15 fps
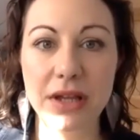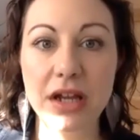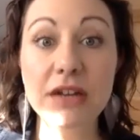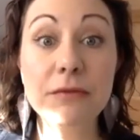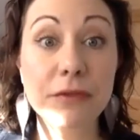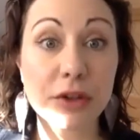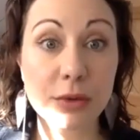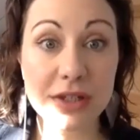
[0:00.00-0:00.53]

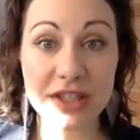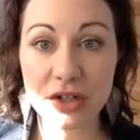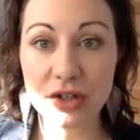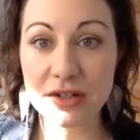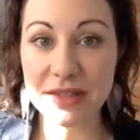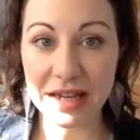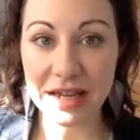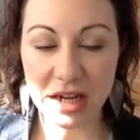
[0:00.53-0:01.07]

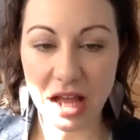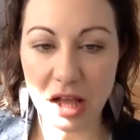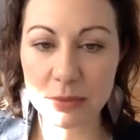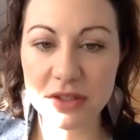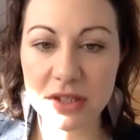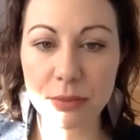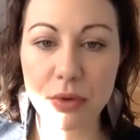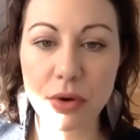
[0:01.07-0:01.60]
influencers that could
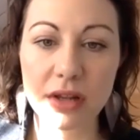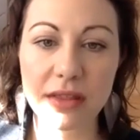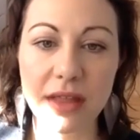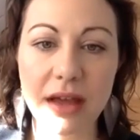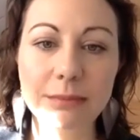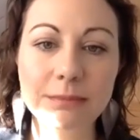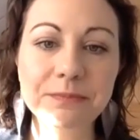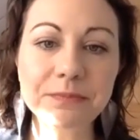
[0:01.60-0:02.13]
help support
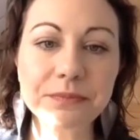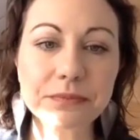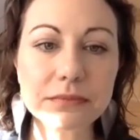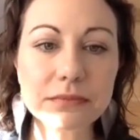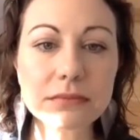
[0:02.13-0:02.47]
them.